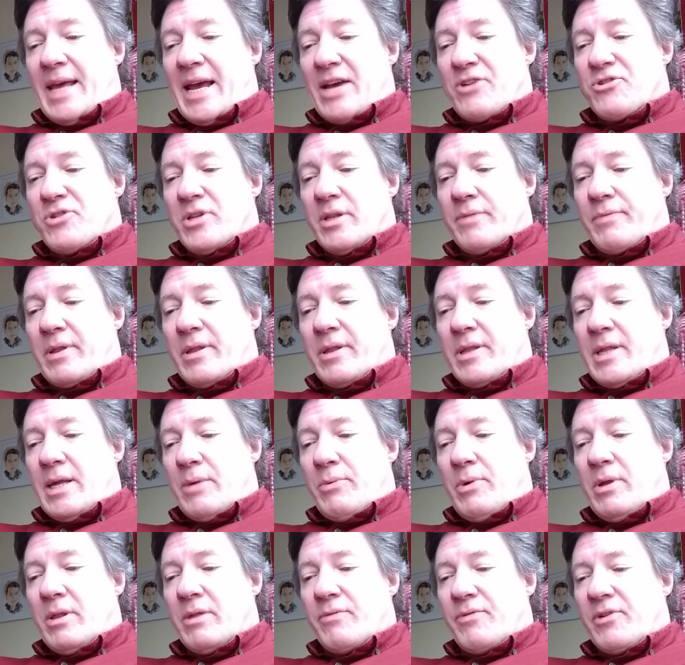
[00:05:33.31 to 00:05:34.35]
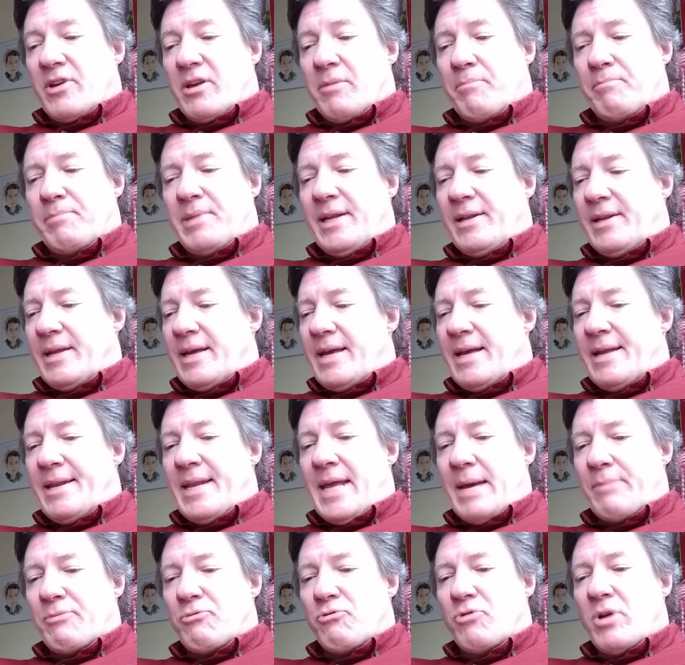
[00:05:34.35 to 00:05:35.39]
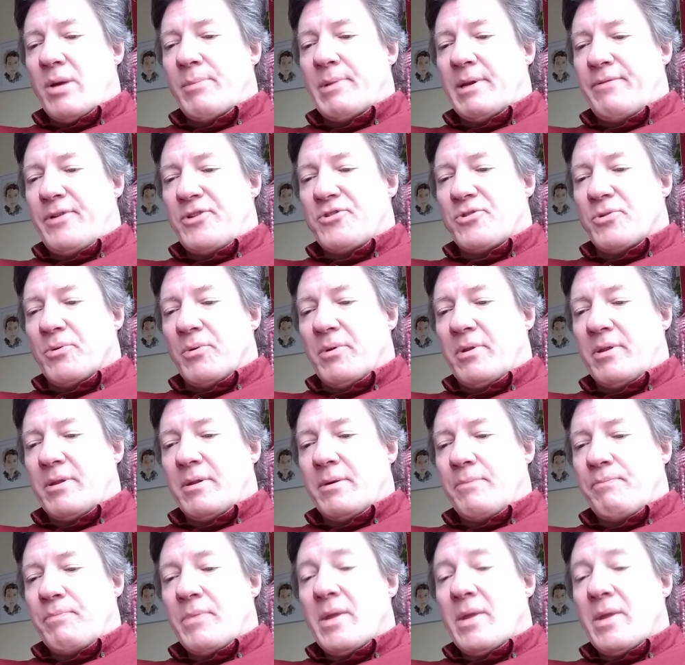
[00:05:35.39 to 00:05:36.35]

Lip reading: actions of a series of completely inept Roman officials,